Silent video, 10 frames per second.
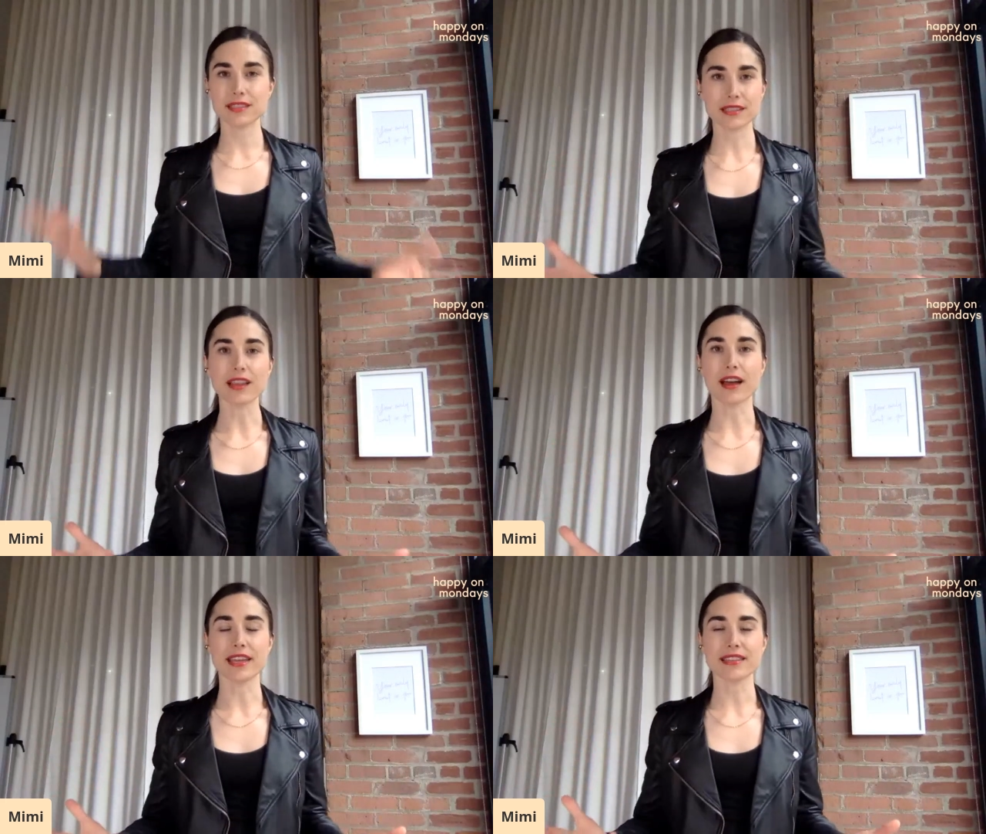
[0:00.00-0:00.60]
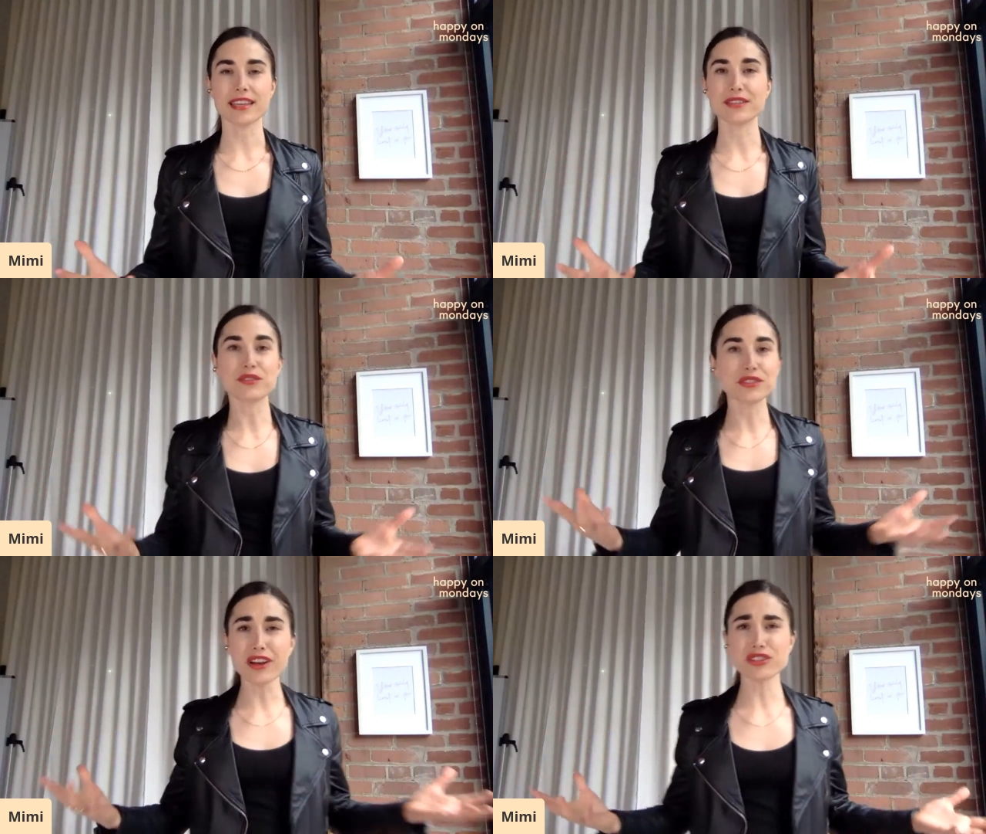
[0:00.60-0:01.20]
clients and you're
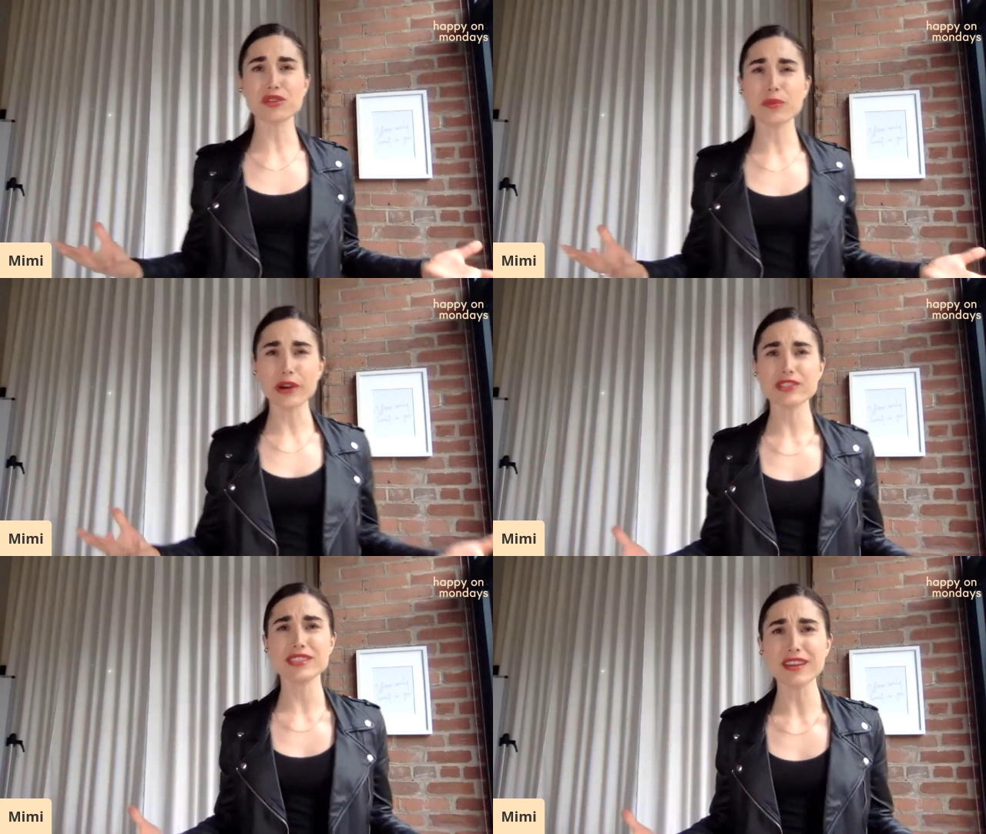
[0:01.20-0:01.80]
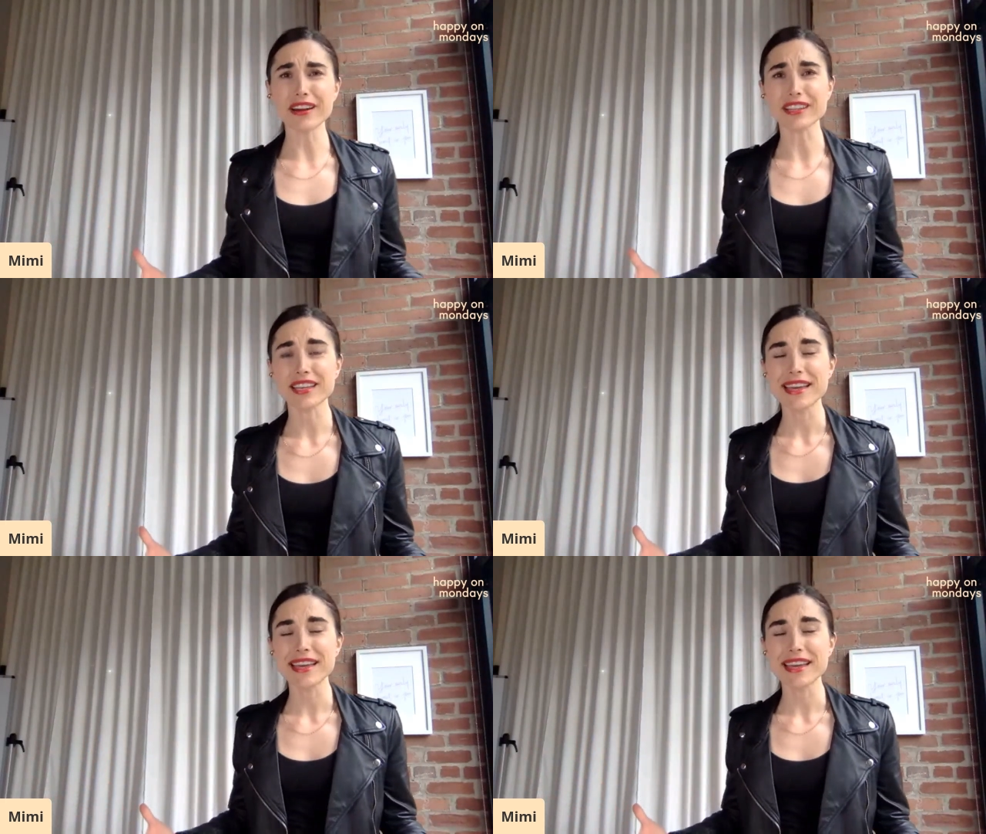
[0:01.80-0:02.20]
not sure where to start.